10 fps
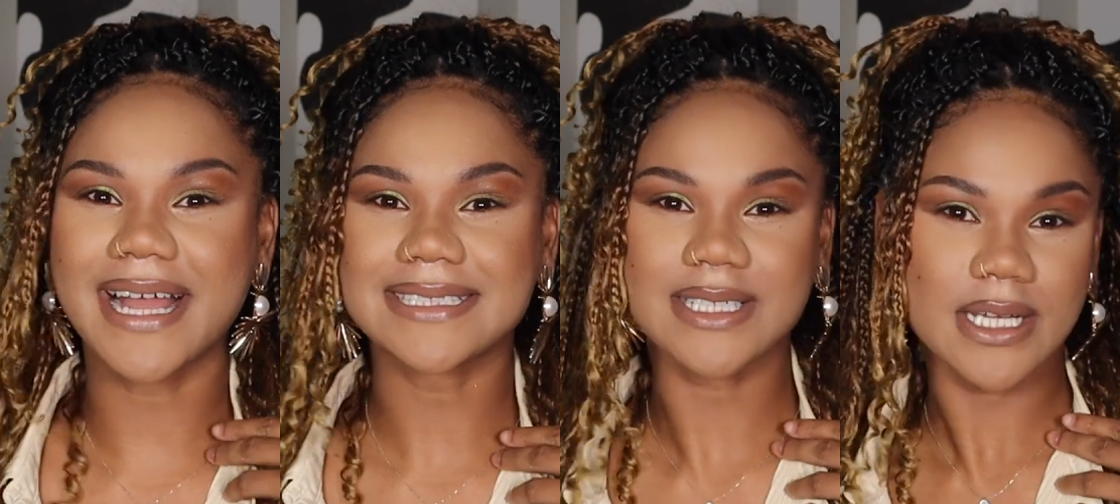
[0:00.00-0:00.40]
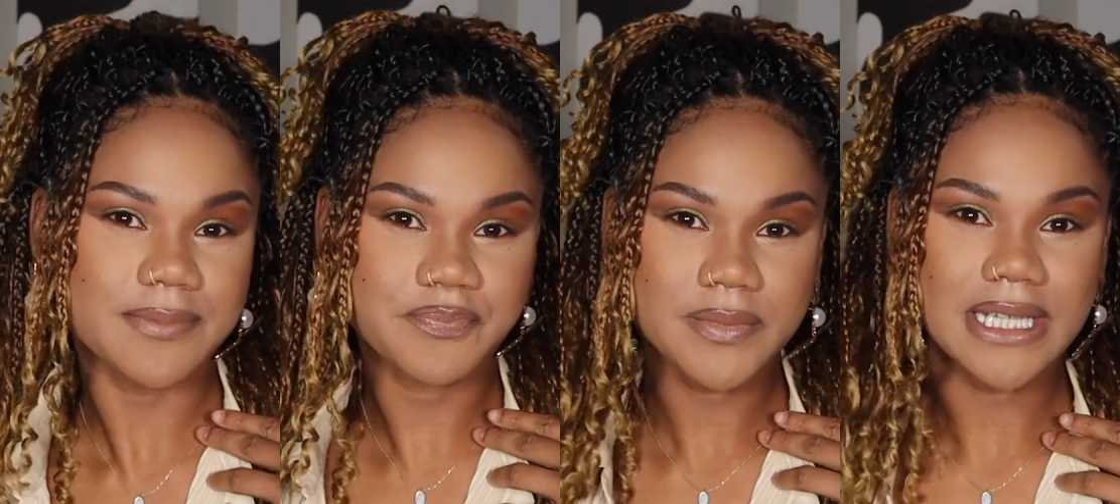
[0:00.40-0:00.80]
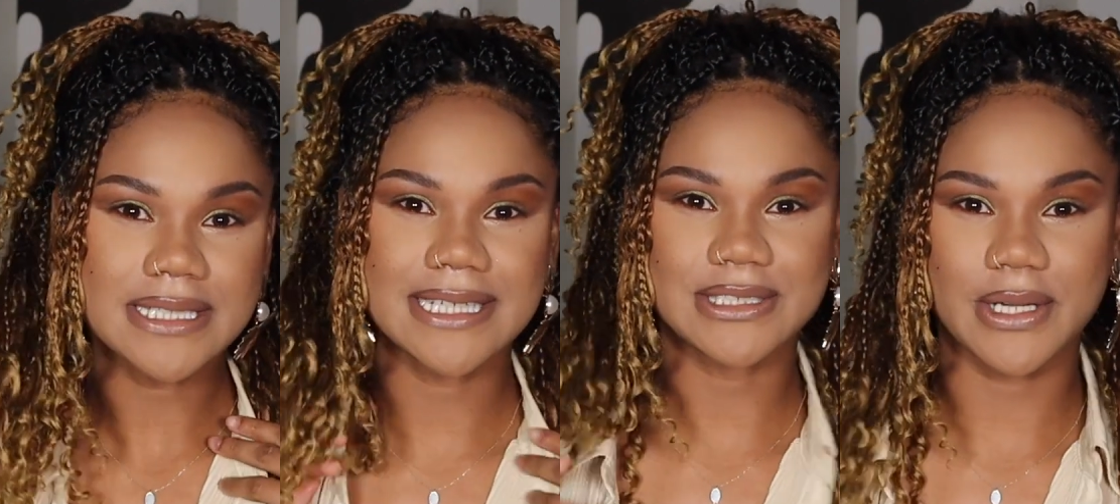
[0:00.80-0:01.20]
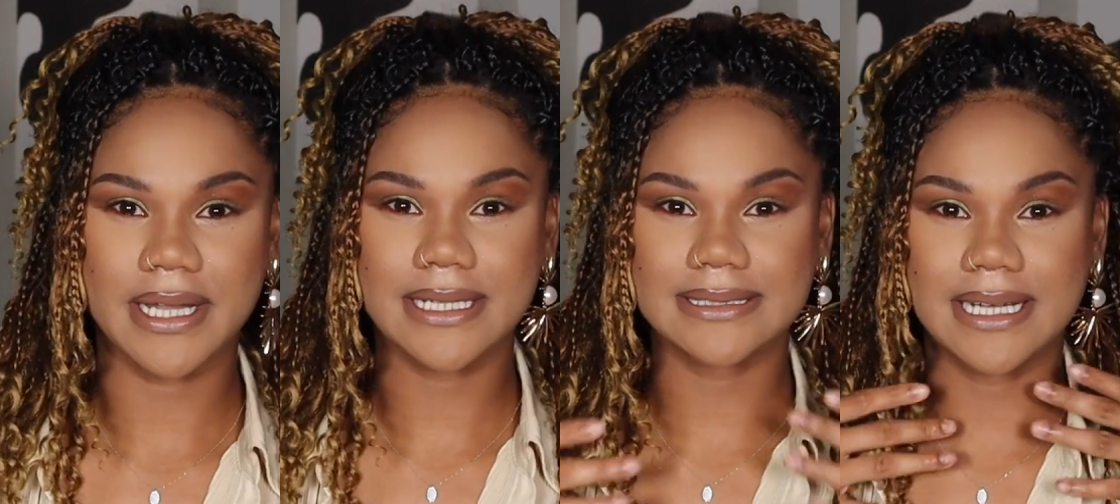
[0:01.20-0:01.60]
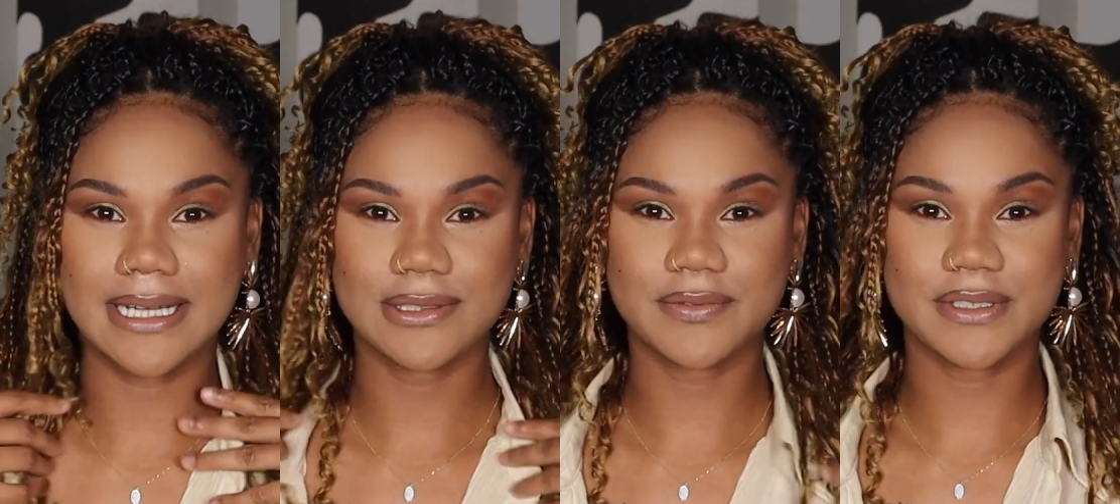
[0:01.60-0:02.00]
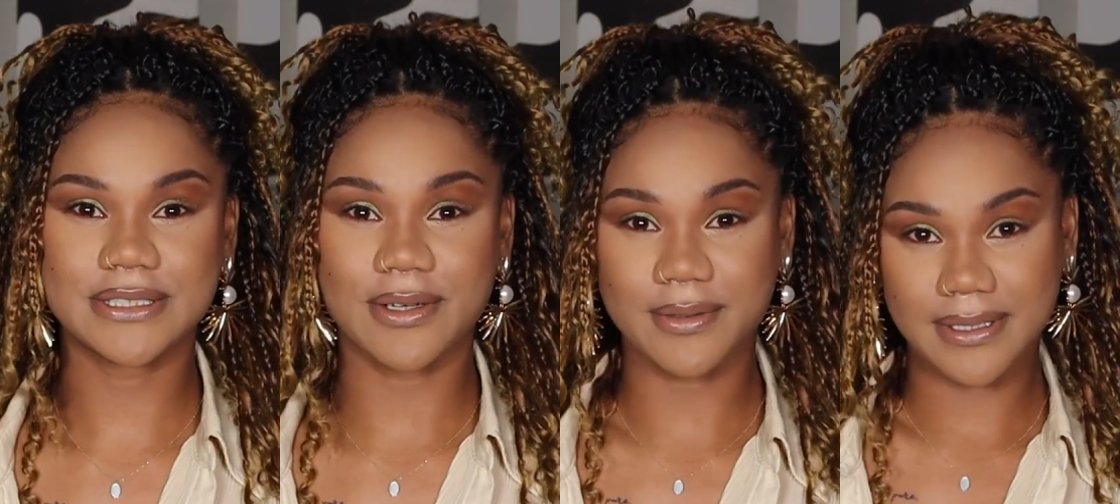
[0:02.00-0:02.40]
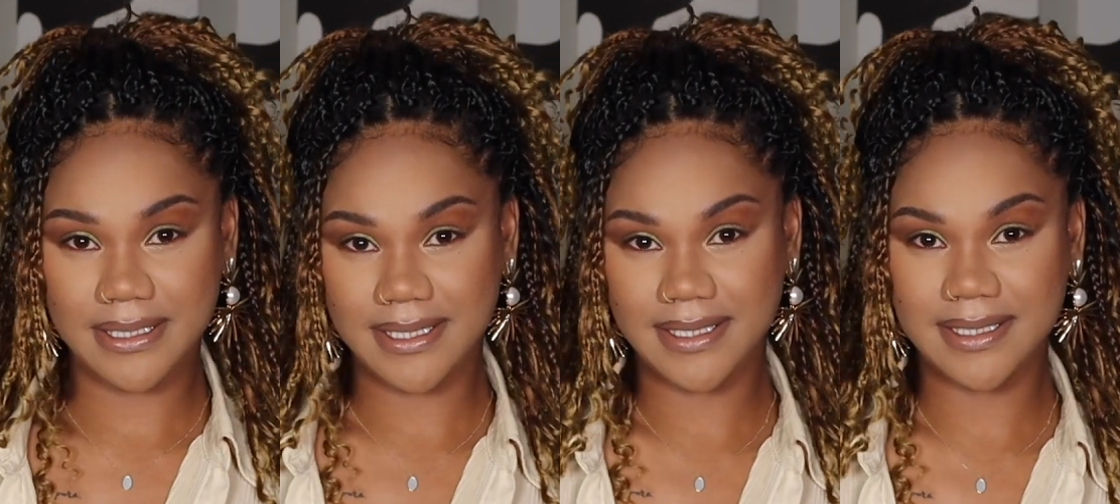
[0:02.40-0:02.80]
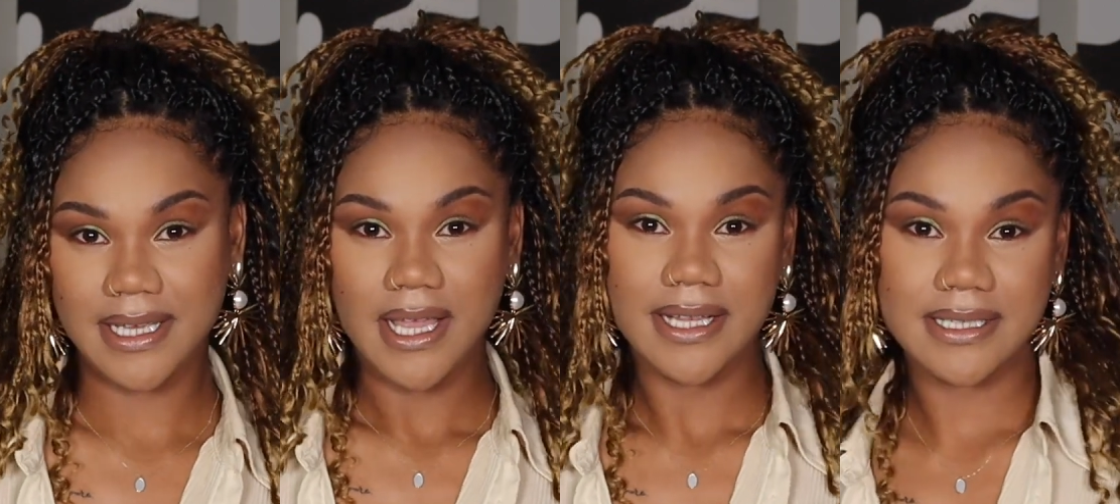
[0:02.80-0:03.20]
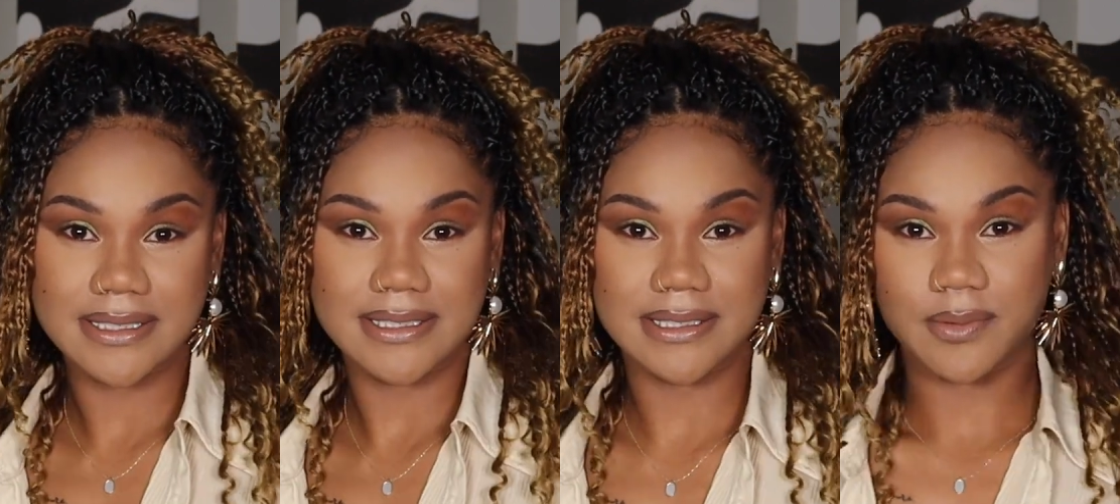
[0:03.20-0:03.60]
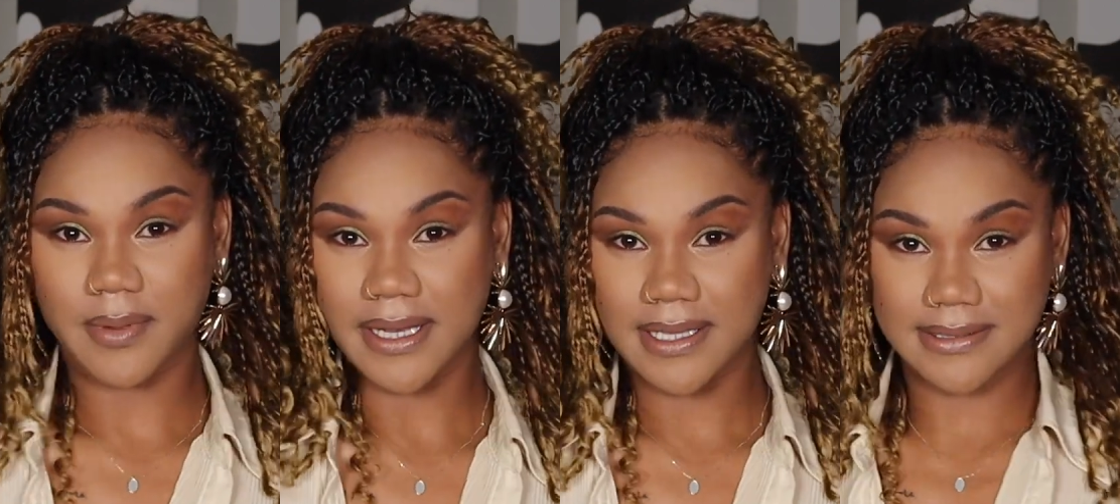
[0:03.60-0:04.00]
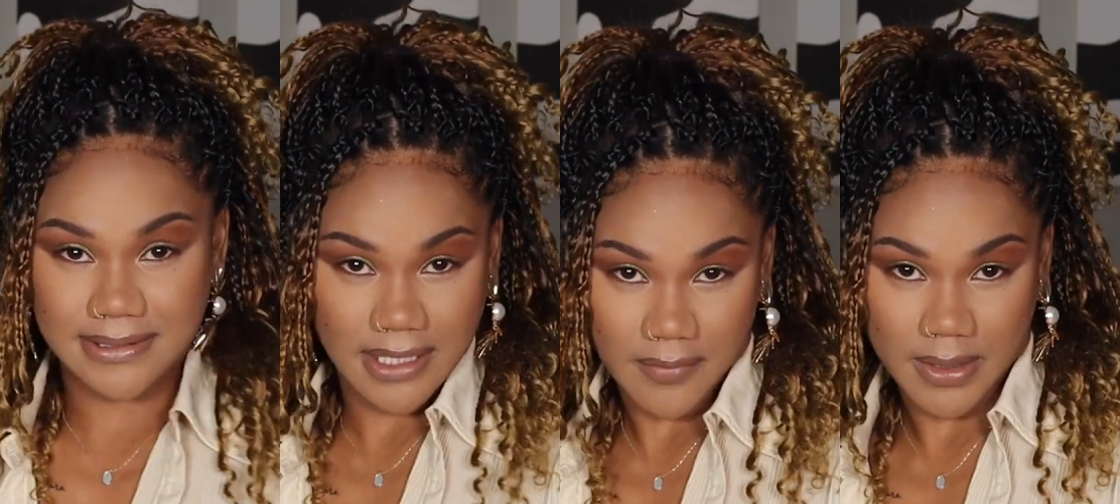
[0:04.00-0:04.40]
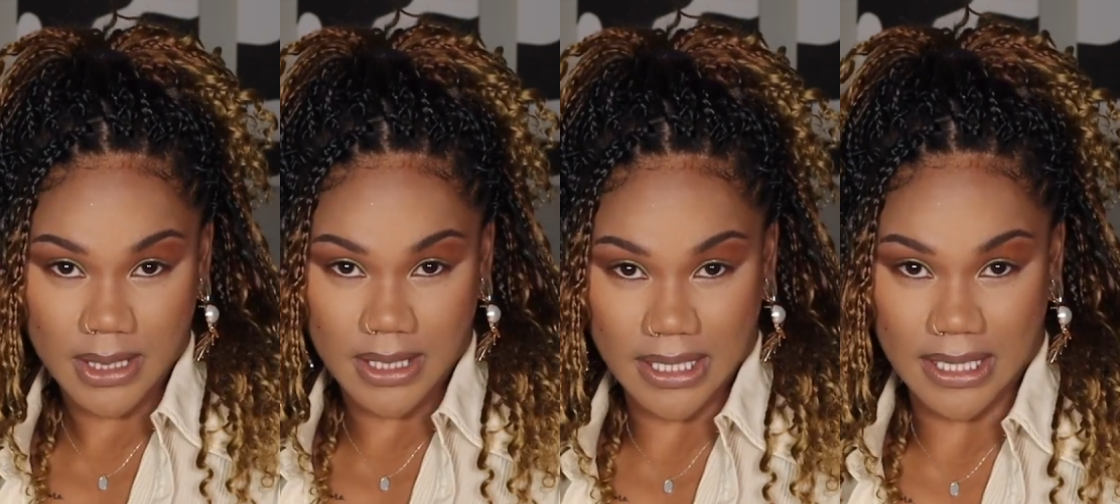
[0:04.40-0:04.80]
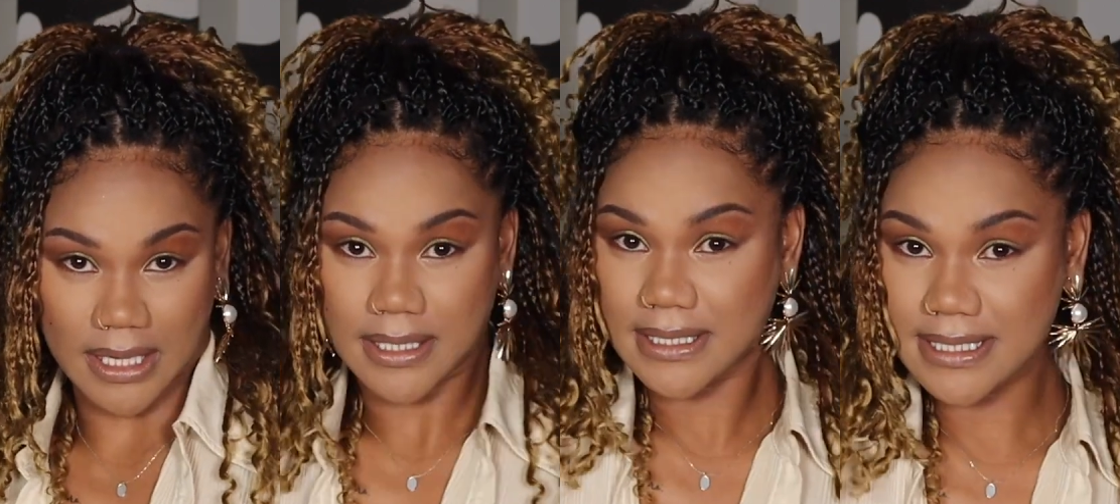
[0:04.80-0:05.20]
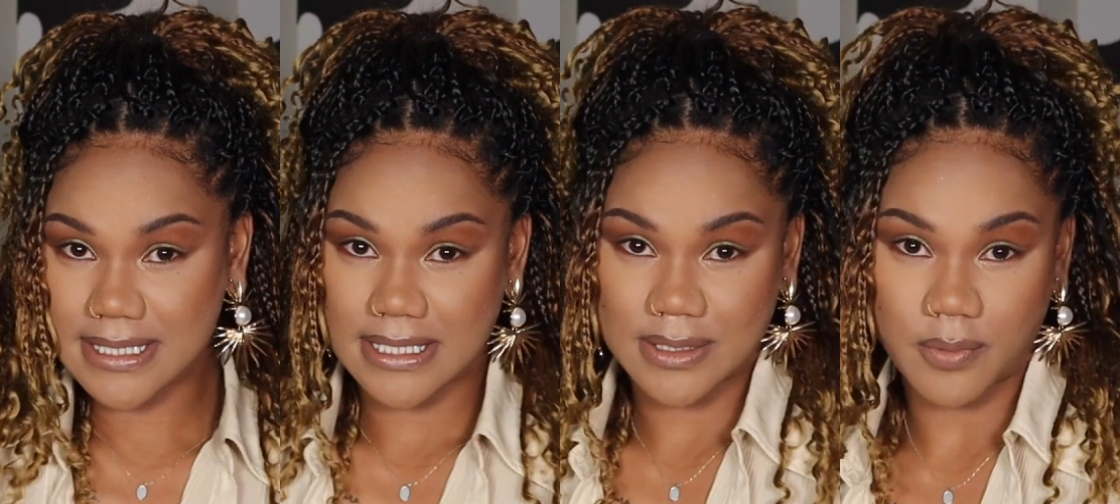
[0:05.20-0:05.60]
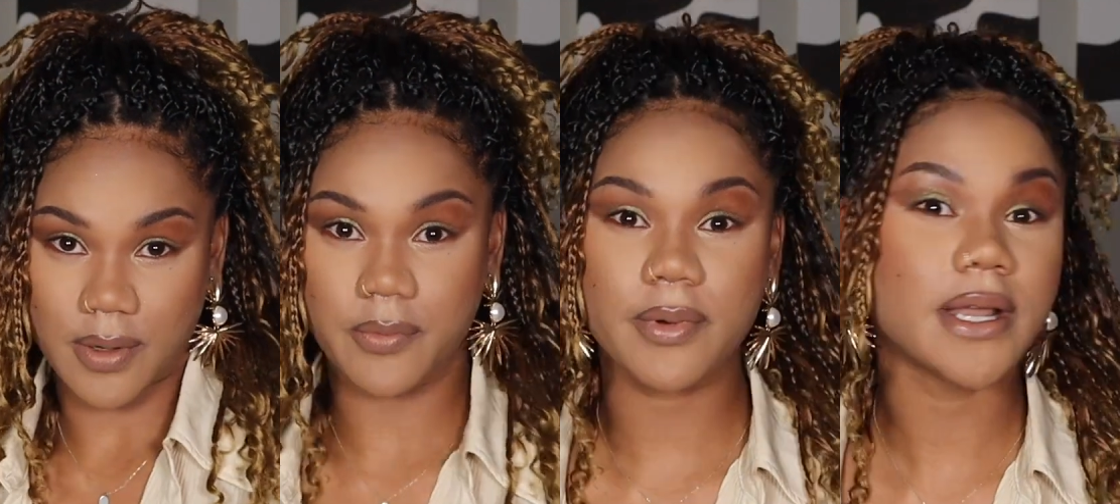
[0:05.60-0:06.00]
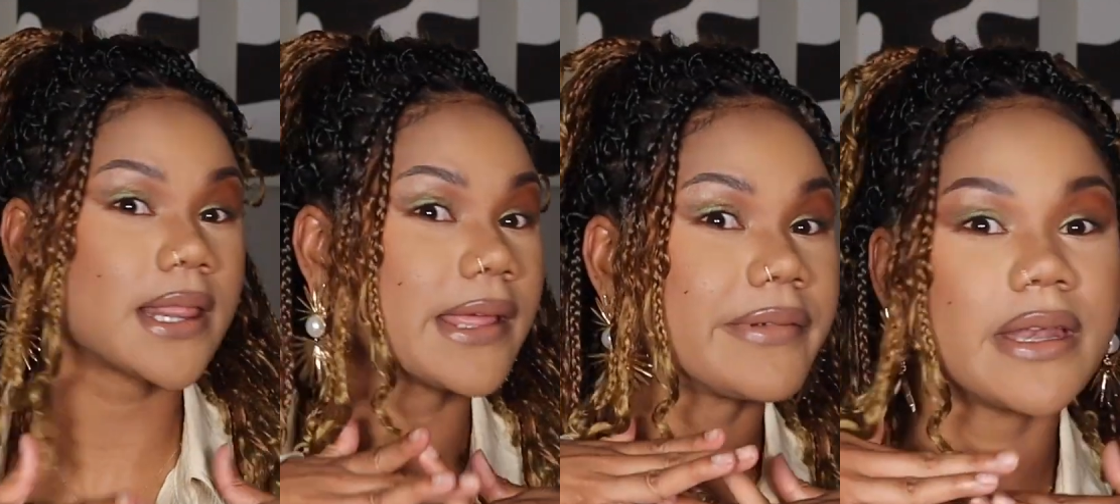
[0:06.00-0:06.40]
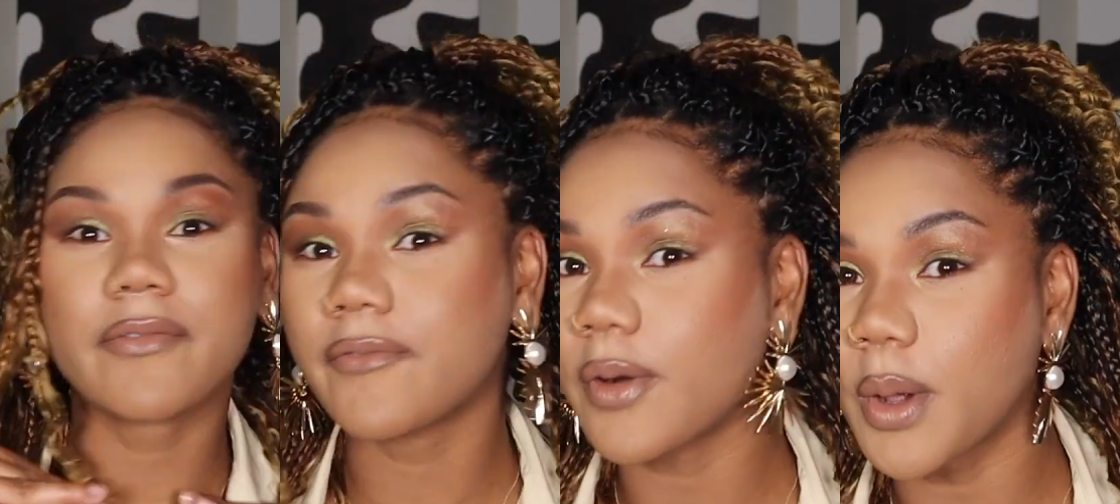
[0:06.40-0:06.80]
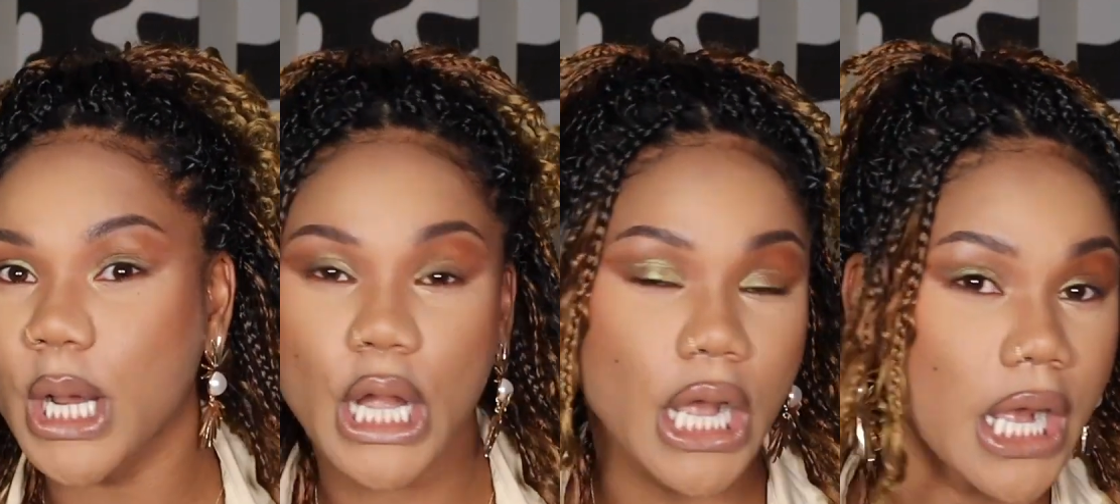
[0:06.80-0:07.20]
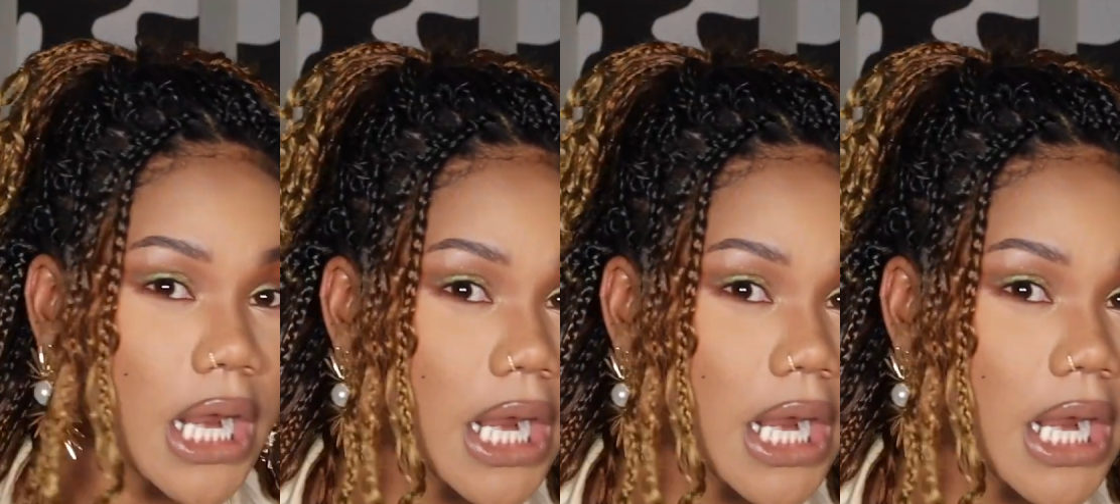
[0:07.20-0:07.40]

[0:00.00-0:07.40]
forgot your get your hair done you feel so good this is what is given this is what we're living for